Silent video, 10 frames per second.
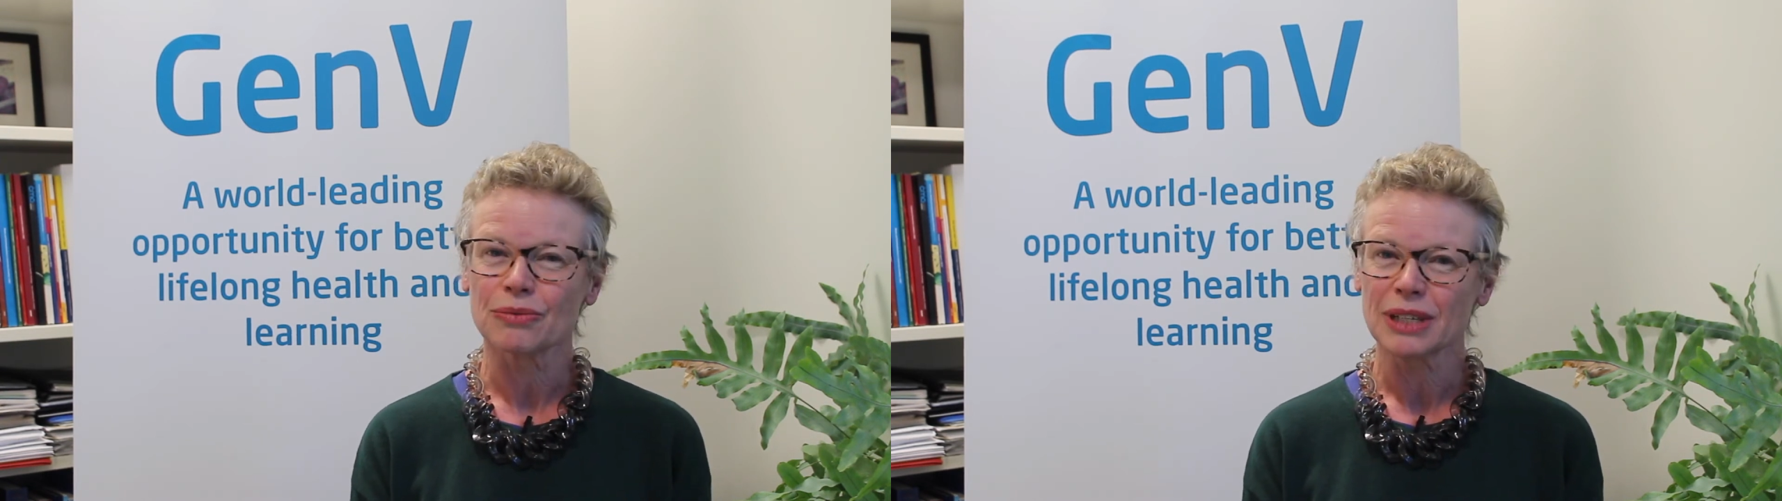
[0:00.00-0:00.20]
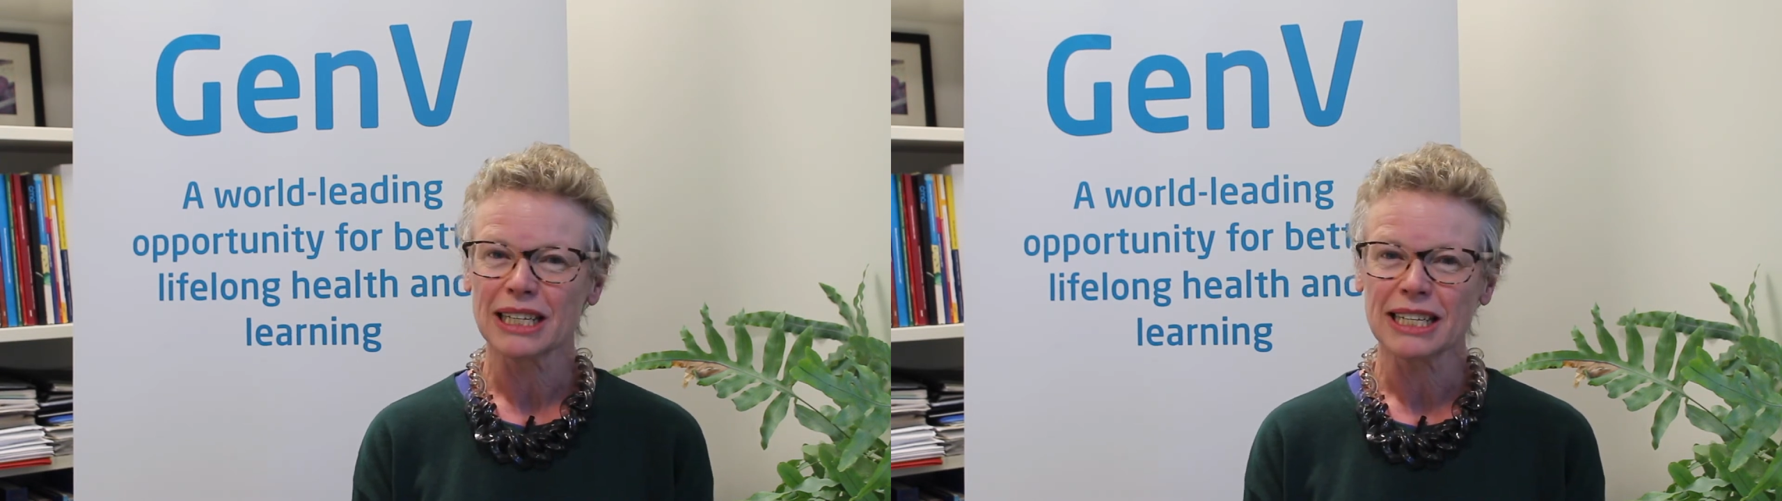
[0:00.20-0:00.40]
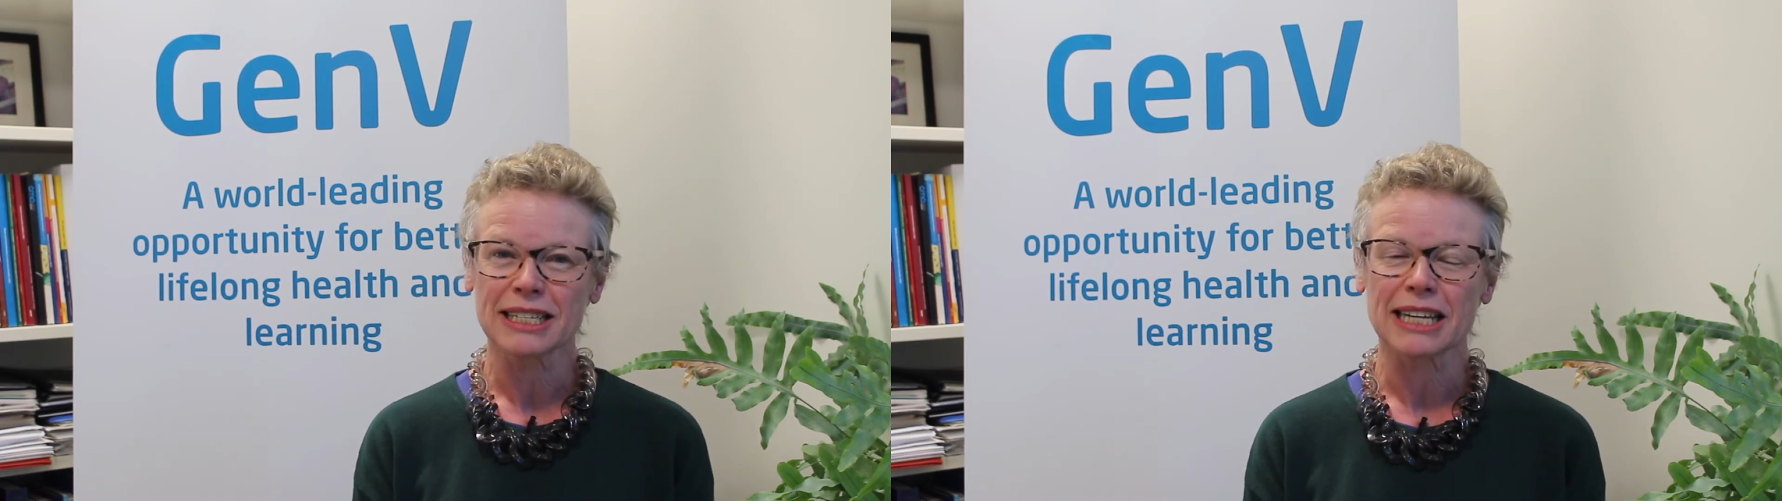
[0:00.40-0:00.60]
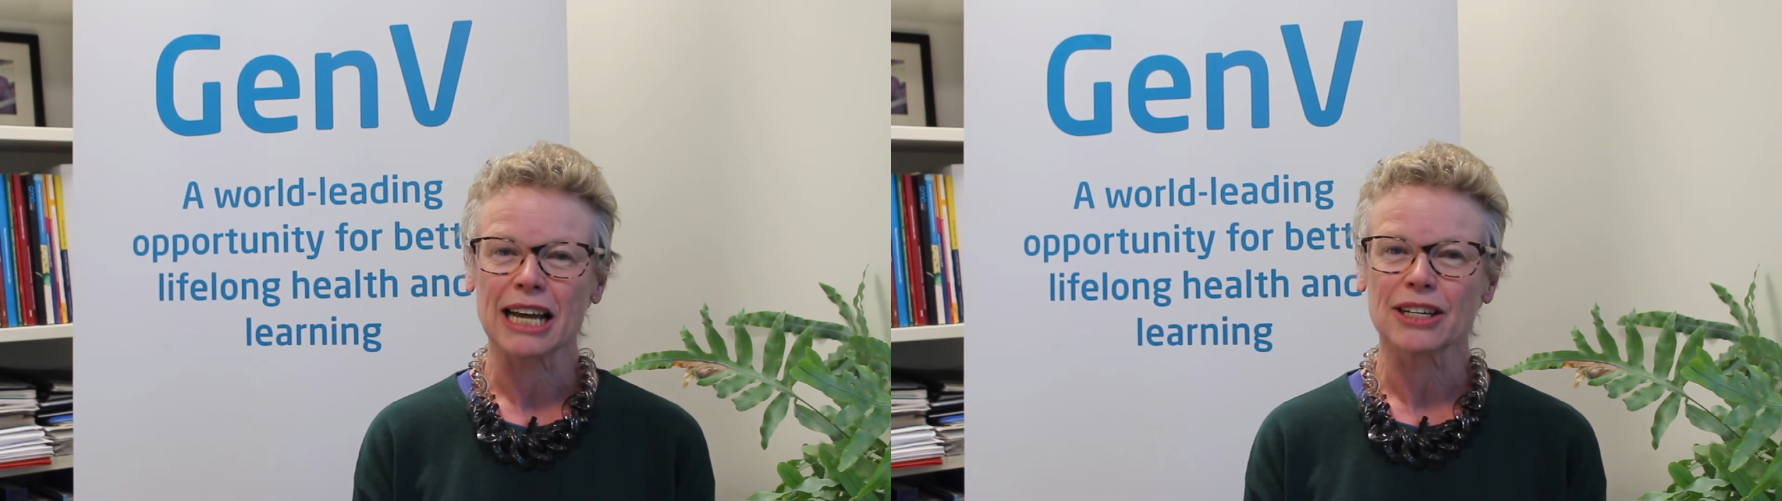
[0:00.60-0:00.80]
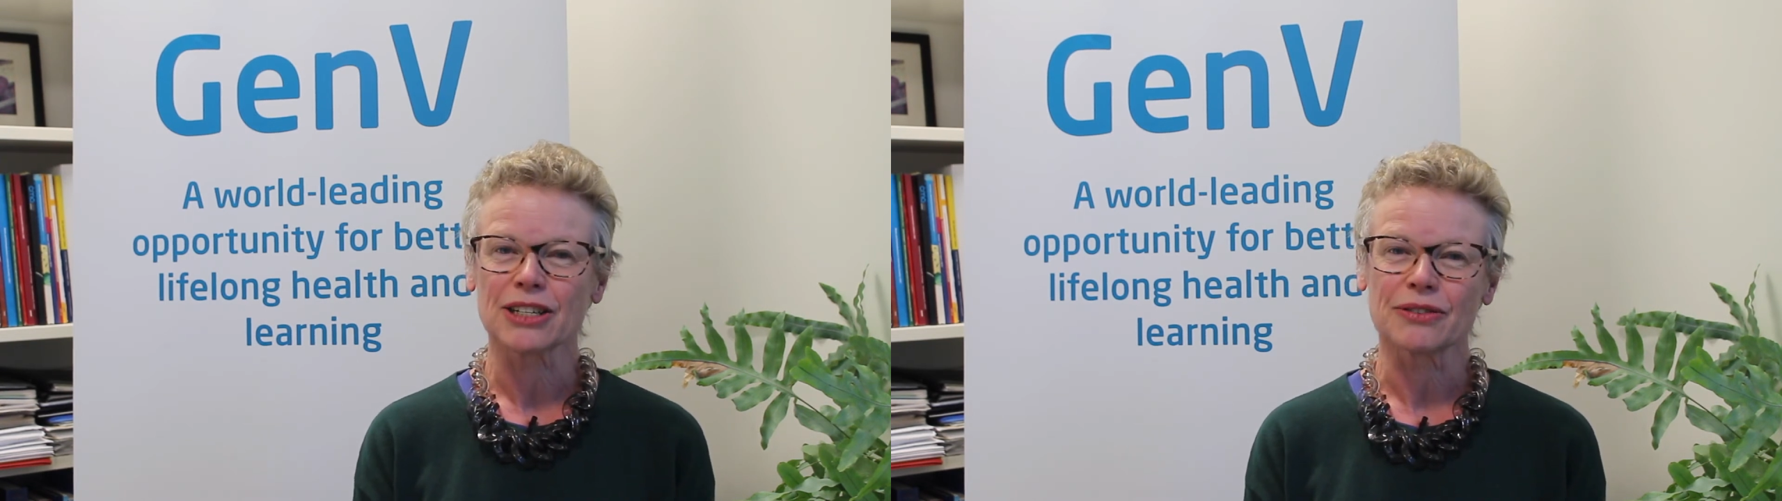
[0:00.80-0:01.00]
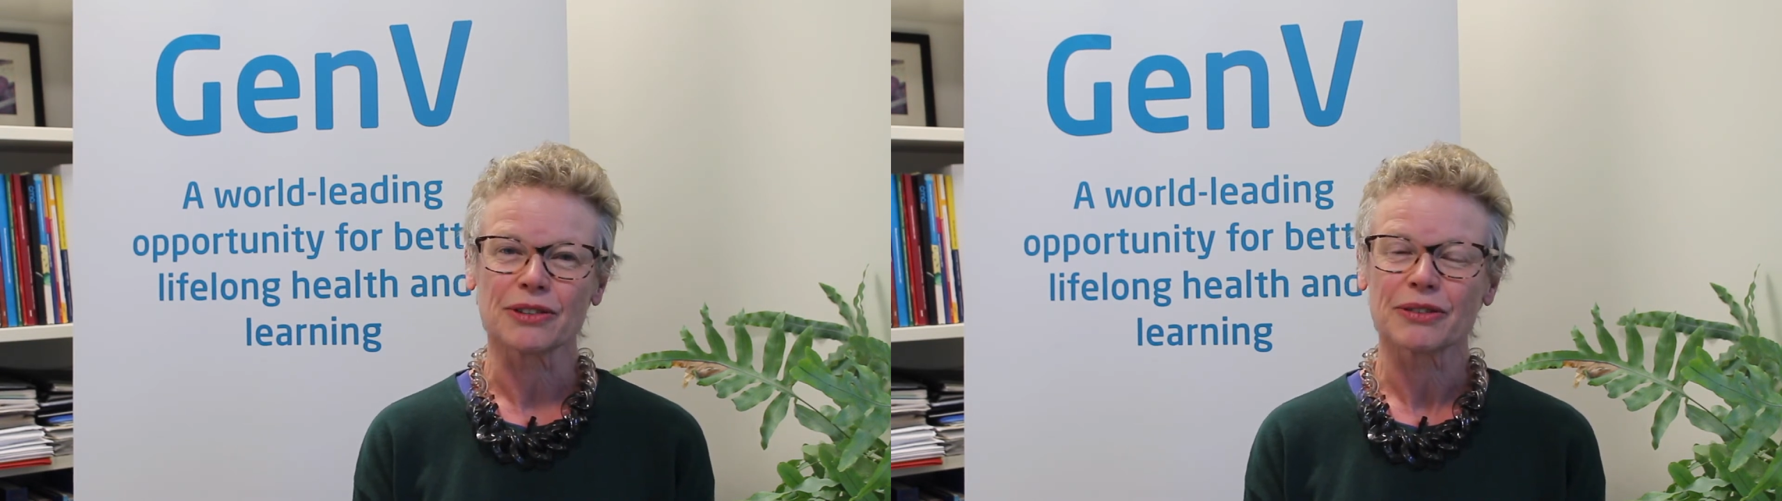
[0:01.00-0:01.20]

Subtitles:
really start to